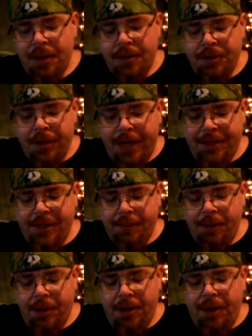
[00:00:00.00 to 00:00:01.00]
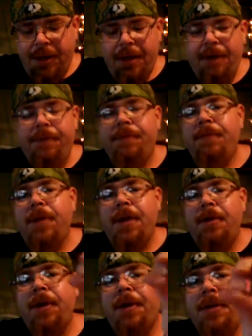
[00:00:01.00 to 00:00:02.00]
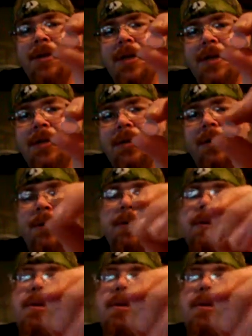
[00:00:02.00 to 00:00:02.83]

So that's something to think of. They do have these nice little